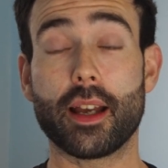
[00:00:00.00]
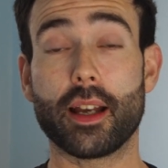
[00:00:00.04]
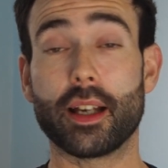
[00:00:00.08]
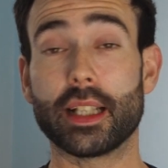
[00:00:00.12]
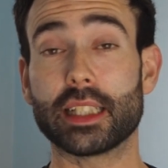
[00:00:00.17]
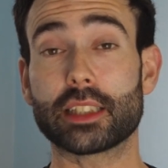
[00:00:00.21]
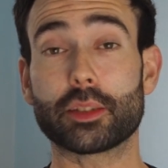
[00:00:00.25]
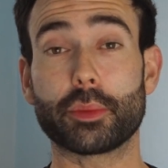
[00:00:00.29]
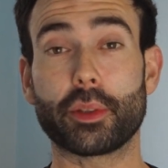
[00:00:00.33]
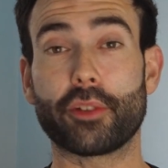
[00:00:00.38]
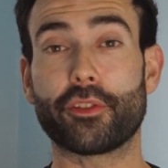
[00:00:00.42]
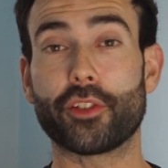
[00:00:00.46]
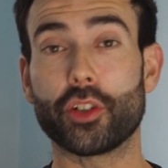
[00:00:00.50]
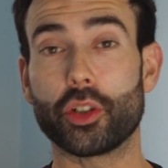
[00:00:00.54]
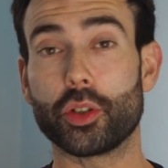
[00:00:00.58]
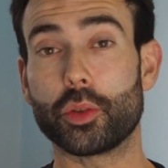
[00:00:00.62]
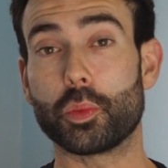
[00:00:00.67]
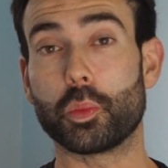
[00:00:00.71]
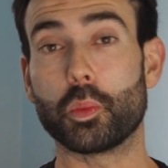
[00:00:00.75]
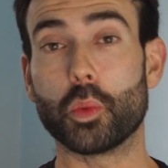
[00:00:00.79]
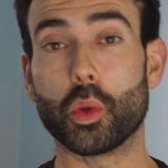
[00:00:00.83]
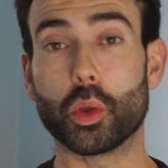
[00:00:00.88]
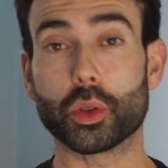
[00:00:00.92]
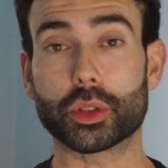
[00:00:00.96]
It's going to be
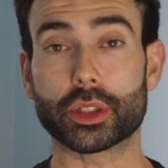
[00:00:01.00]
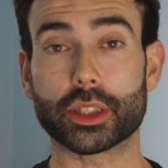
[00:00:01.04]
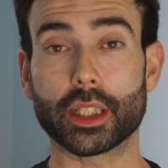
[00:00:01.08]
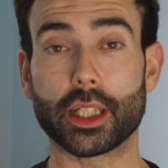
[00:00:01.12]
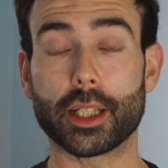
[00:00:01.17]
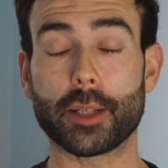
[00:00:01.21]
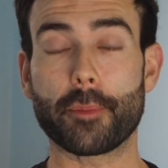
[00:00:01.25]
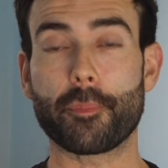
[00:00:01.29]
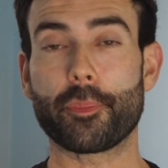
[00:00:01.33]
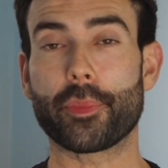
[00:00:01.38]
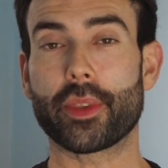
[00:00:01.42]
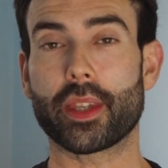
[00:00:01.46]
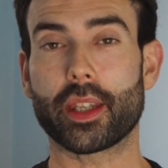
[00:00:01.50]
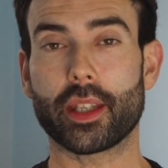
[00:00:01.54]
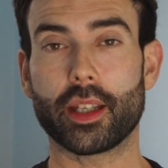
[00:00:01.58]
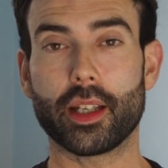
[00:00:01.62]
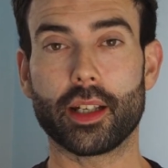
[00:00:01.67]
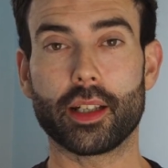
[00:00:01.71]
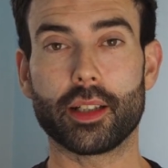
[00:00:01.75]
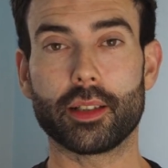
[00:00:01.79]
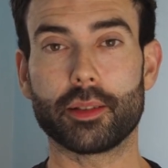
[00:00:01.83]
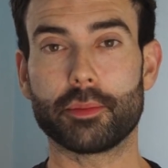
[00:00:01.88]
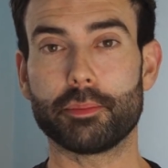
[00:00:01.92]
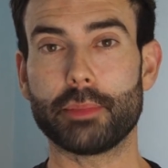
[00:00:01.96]
food, water,
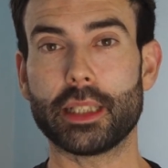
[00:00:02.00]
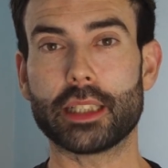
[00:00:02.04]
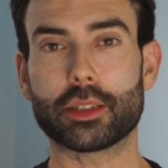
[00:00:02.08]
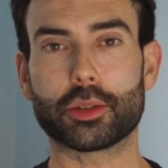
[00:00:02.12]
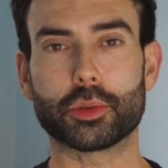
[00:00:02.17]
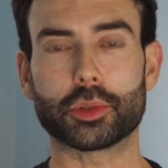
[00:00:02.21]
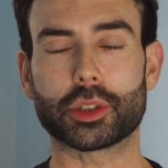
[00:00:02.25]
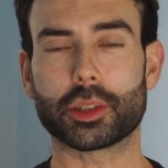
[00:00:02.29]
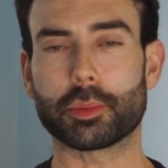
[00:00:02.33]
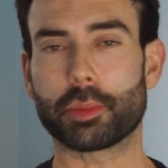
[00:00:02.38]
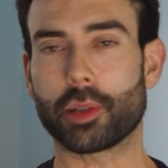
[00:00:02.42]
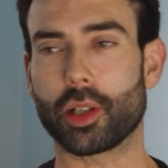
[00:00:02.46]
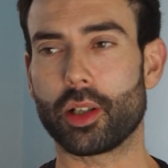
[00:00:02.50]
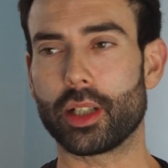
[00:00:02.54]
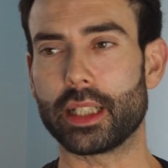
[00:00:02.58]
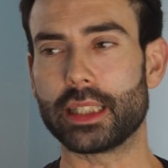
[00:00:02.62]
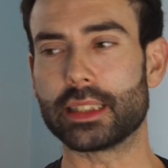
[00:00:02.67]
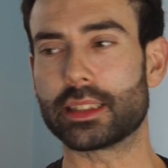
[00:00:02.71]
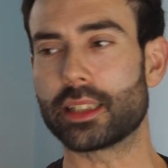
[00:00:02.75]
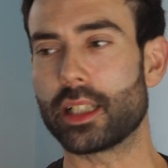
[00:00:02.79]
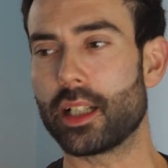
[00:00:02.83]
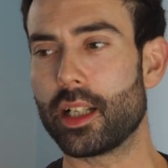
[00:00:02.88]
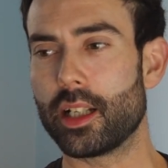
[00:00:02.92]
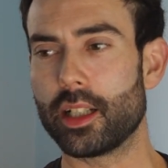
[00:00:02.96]
medical
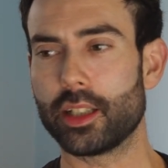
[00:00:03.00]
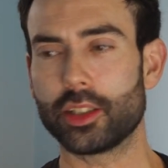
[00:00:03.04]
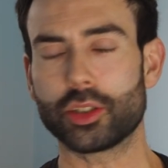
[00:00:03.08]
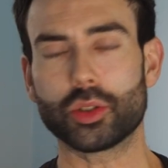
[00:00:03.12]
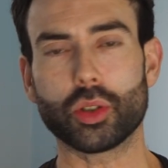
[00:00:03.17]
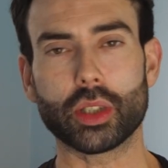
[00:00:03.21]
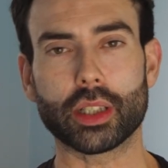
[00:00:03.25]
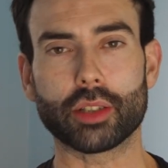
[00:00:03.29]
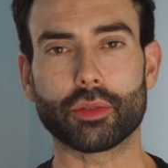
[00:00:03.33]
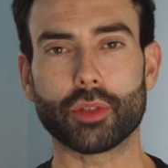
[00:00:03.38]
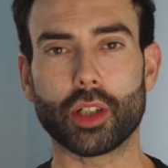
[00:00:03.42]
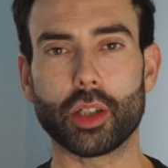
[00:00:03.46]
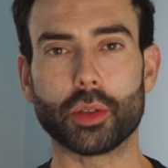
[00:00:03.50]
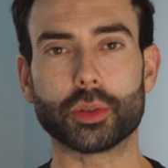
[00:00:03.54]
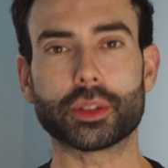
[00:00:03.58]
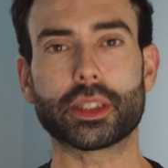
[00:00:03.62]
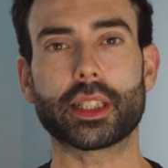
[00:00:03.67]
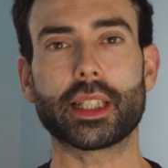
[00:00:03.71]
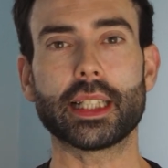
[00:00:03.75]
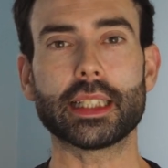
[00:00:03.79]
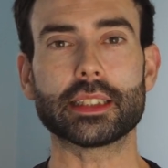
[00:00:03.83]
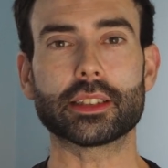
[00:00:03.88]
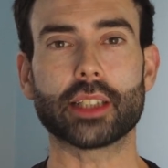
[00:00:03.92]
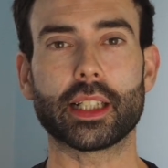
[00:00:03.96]
supplies, toilet rolls,
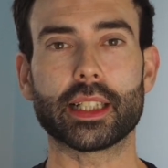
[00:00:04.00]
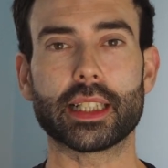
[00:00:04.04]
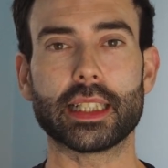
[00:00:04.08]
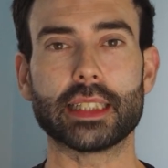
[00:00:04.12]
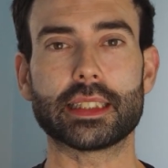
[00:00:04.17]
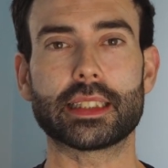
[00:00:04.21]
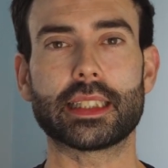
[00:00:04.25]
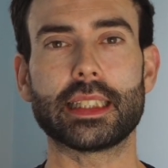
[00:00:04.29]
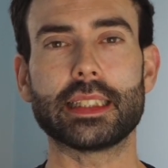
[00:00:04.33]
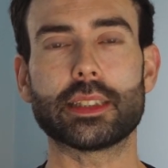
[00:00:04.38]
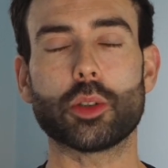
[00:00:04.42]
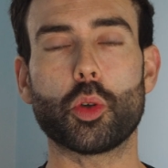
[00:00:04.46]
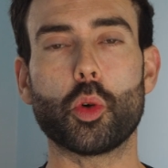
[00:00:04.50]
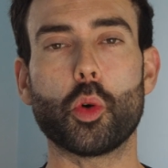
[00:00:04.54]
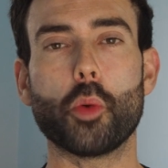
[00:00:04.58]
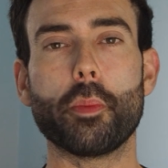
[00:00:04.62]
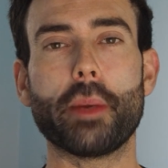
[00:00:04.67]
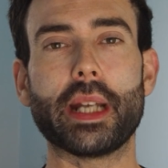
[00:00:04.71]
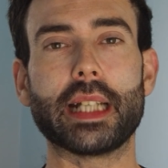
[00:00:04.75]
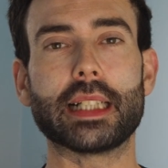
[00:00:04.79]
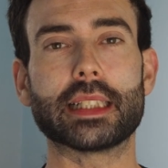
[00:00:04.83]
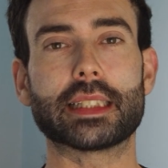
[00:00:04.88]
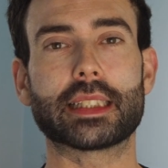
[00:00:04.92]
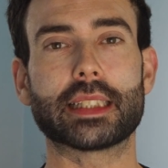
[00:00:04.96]
things like this. These all
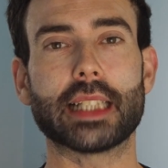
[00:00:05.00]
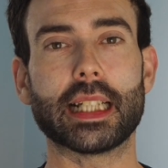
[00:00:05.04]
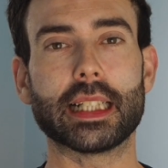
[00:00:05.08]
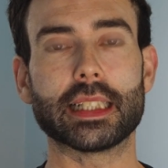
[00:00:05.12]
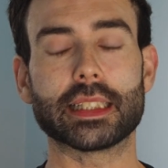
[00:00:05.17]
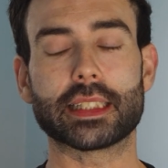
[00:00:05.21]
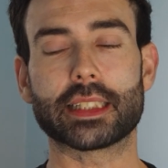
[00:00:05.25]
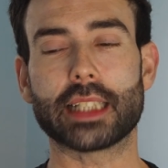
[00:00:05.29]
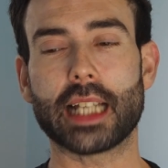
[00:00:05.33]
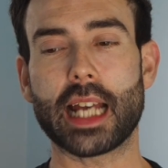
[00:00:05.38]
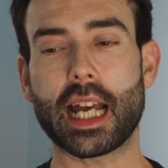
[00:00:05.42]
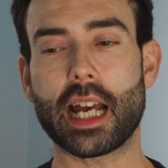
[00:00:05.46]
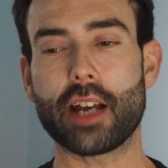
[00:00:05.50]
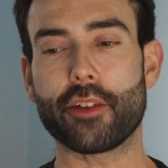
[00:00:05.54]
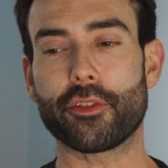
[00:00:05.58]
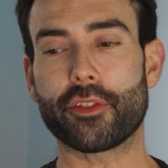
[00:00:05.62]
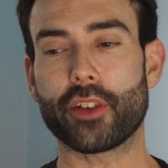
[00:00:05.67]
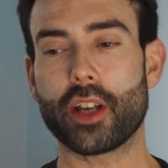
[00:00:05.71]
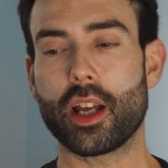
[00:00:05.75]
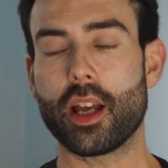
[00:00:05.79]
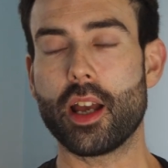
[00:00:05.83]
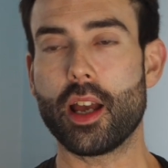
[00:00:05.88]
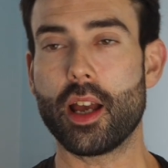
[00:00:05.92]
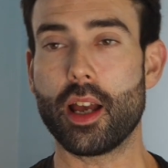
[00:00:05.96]
make sense to
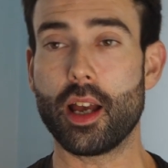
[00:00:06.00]
have,